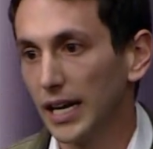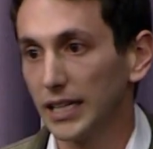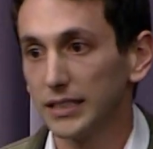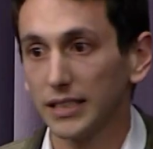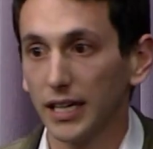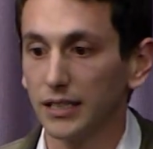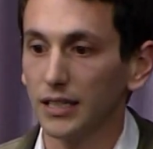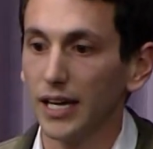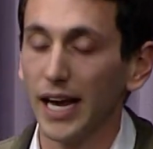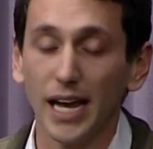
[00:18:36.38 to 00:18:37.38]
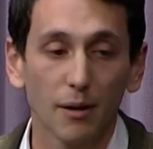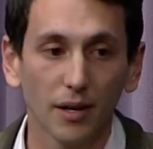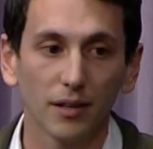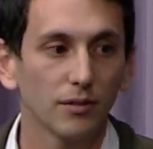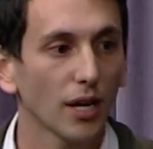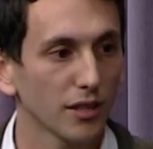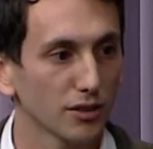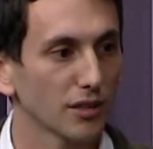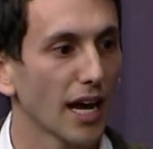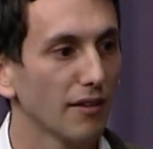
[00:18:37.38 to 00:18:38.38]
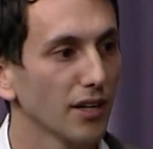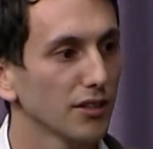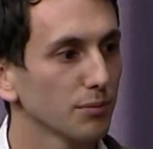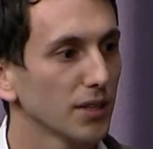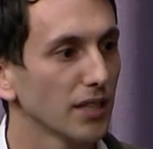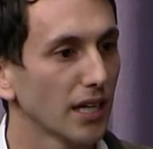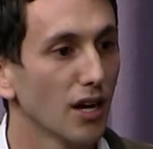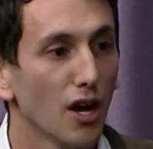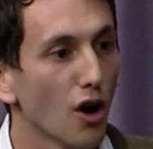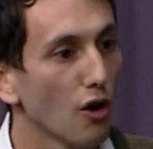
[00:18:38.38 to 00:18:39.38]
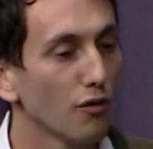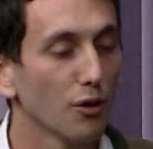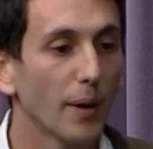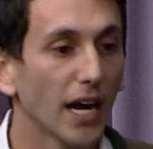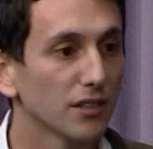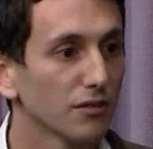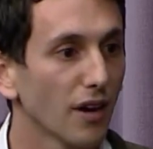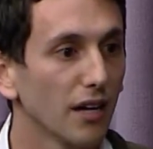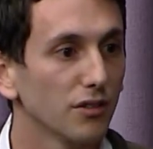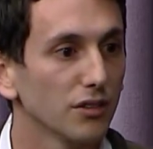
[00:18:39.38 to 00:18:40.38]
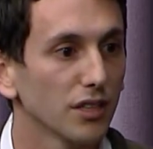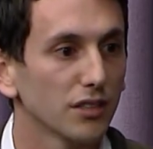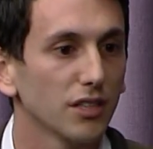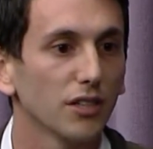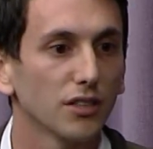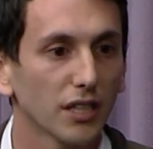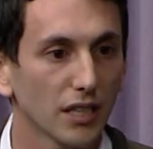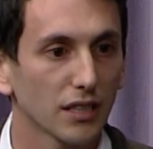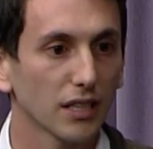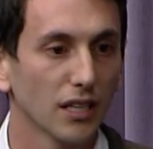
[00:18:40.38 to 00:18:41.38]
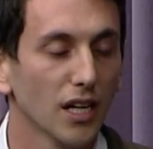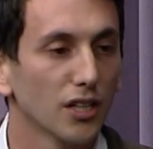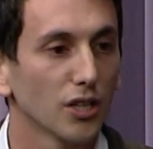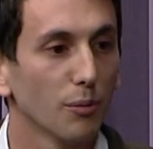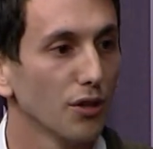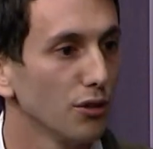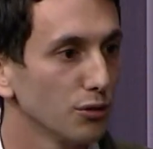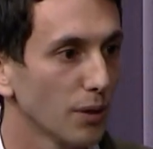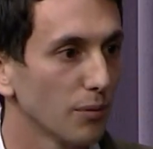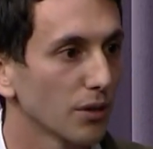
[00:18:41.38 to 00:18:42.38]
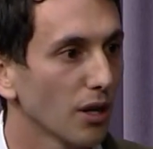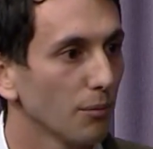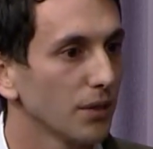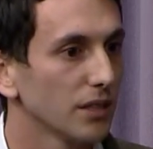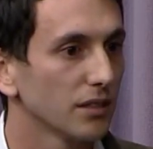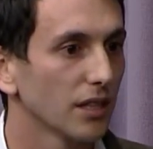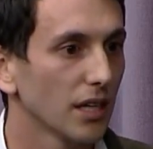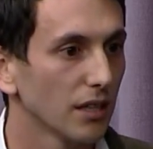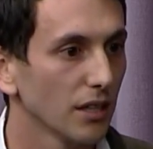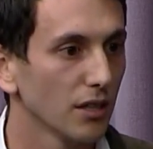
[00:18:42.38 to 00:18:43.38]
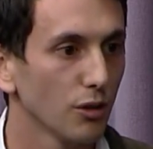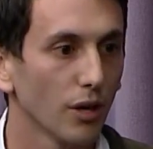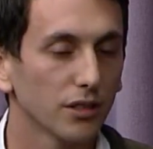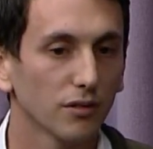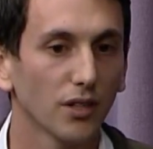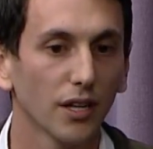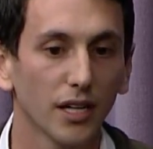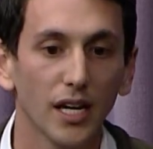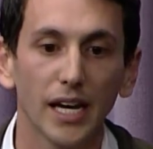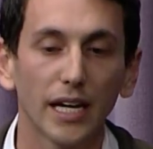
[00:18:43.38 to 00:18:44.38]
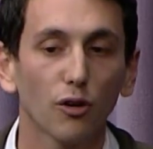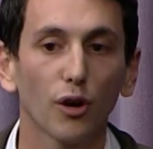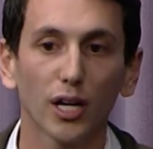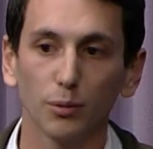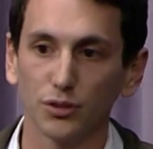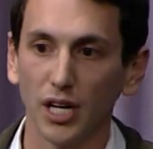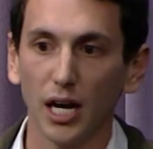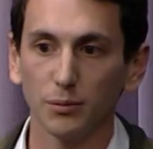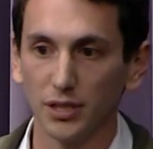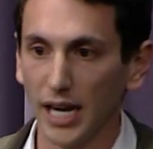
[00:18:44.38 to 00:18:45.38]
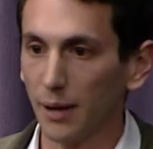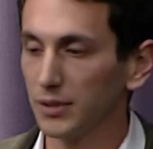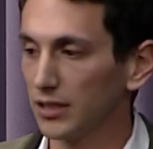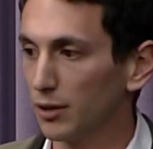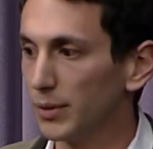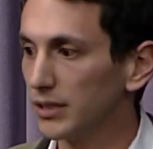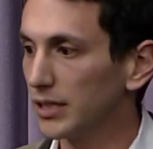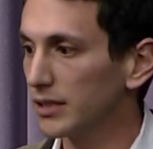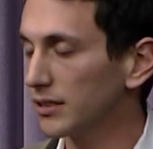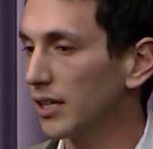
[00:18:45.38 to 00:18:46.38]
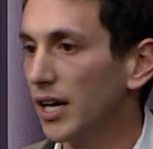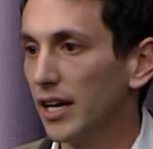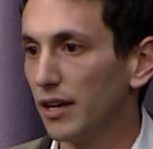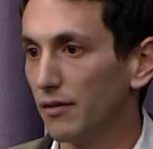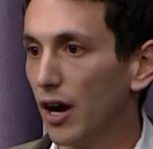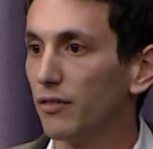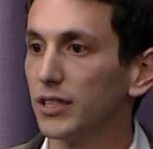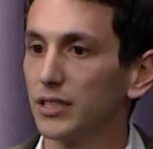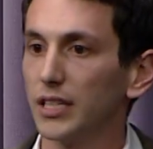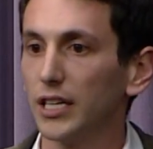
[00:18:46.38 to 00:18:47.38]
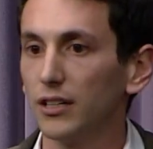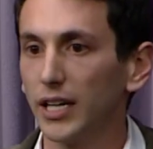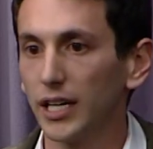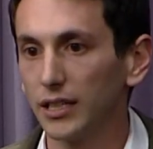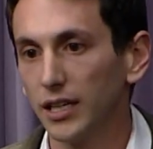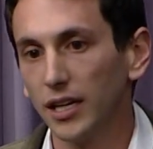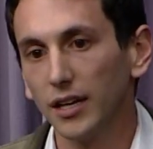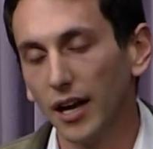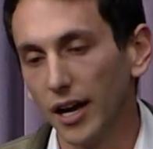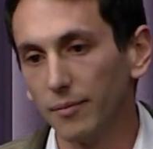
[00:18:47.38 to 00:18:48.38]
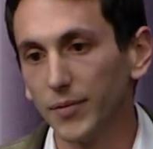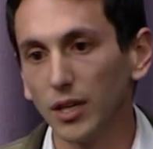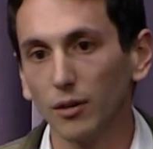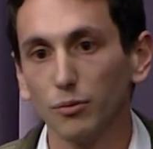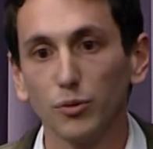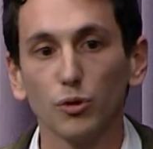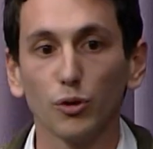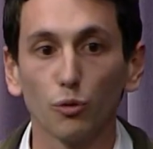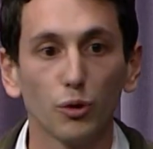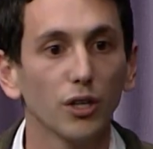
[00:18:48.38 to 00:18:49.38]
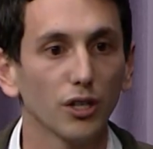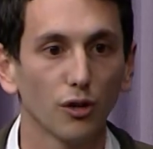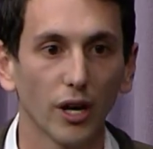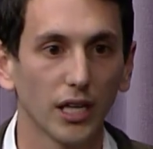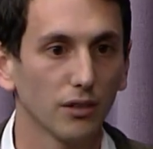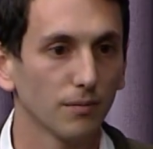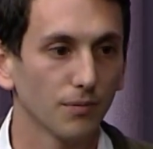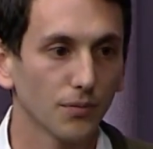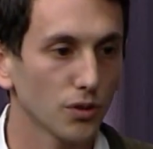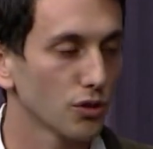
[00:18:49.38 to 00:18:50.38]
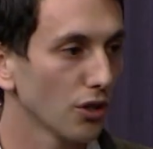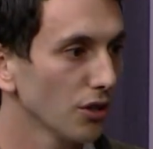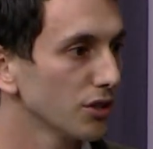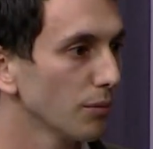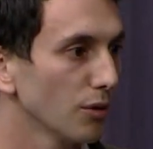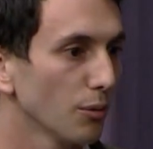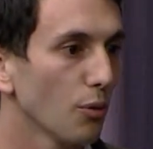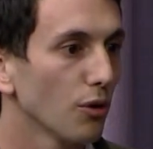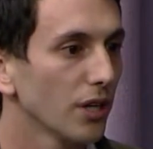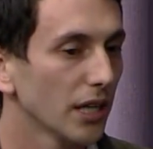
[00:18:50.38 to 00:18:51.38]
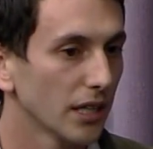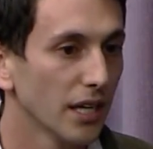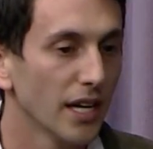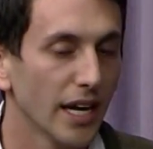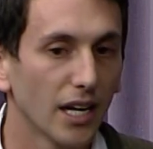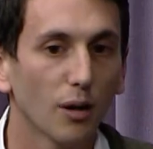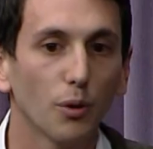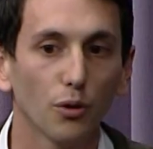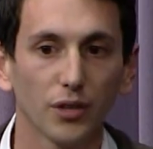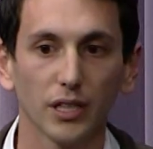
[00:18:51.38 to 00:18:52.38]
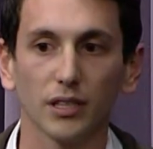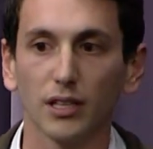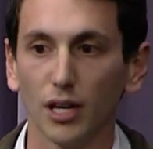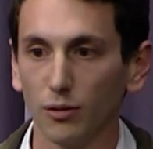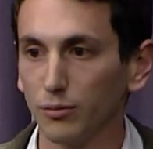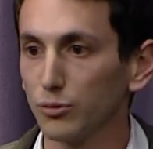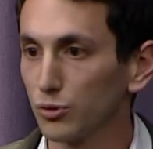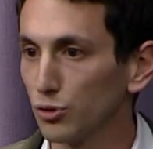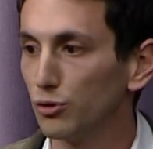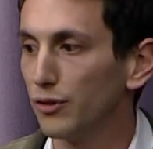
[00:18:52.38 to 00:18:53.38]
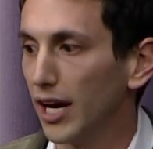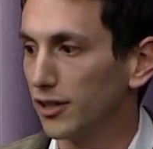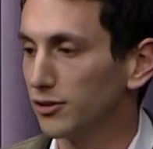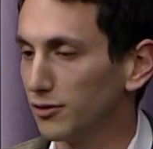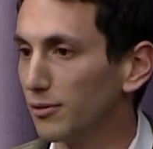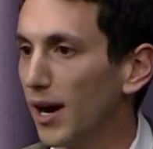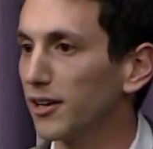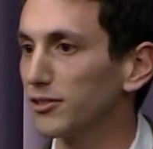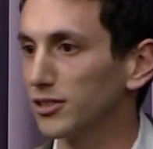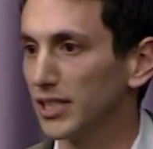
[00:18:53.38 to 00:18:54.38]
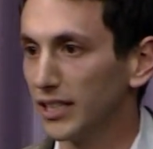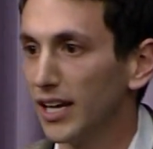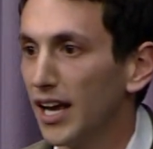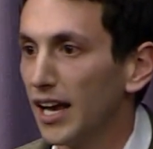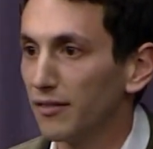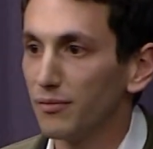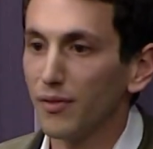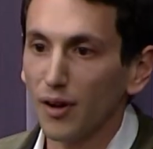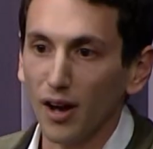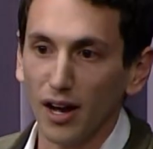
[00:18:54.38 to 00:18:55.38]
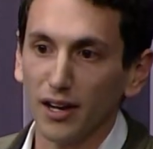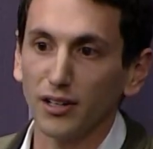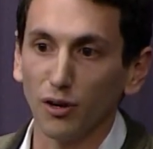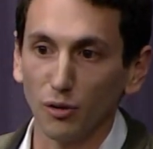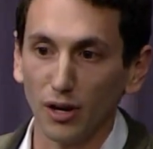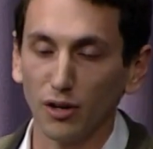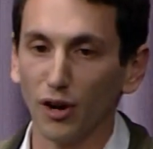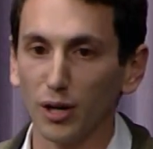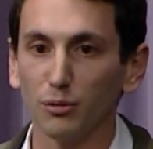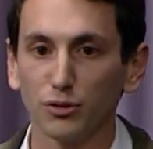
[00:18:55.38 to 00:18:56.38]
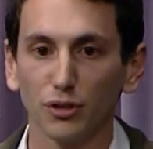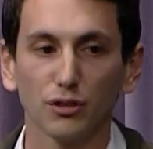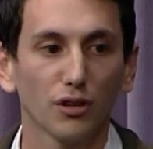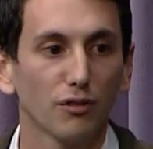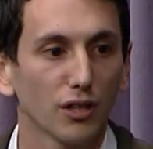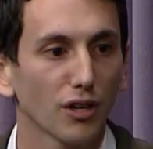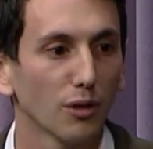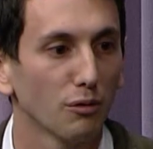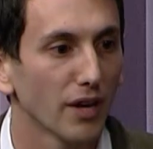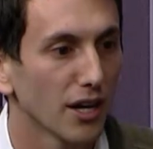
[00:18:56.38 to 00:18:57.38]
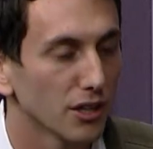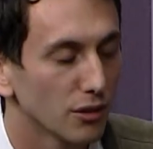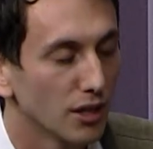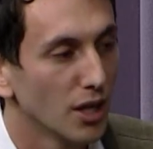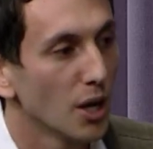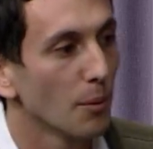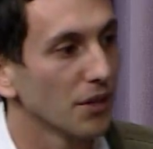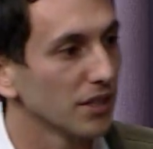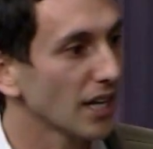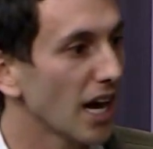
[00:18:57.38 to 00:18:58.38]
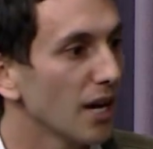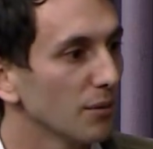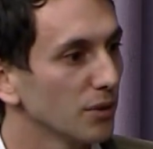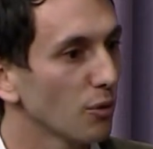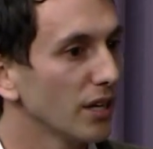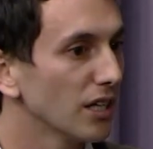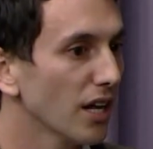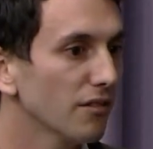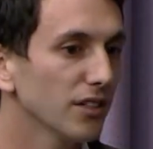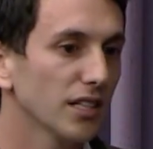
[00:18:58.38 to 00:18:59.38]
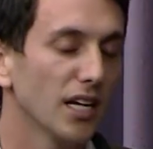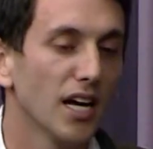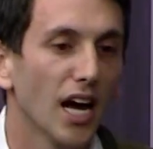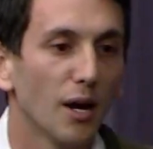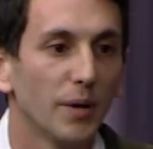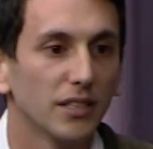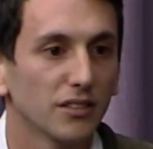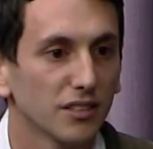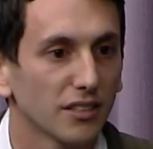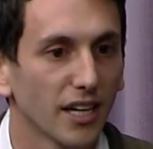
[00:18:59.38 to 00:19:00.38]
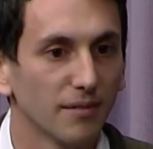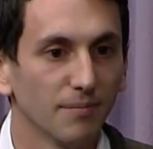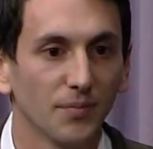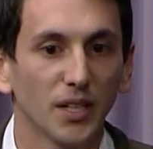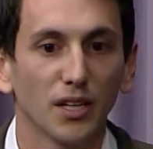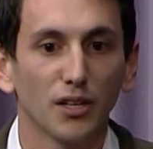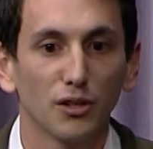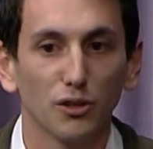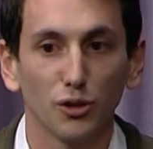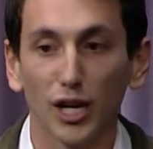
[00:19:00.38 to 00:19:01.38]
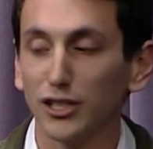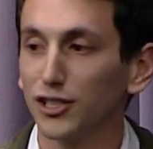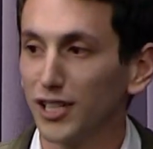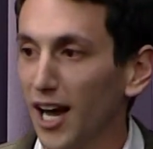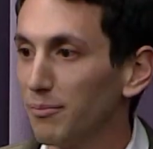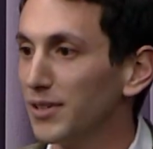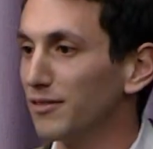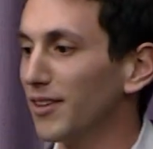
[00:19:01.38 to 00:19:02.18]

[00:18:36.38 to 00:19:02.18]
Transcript: and I said, and I should caveat this by saying, over the past five or six years, I think that some of the newspaper companies in, in, in the U S have done incredible jobs adapting their business, evolving to the internet, um, you know, doing really great journalism and reporting, and, and upholding, you know, true values of democracy, and have Uh, you know, incredible, delivered incredible value. But at the time in twenty eleven, I basically said, you guys should not be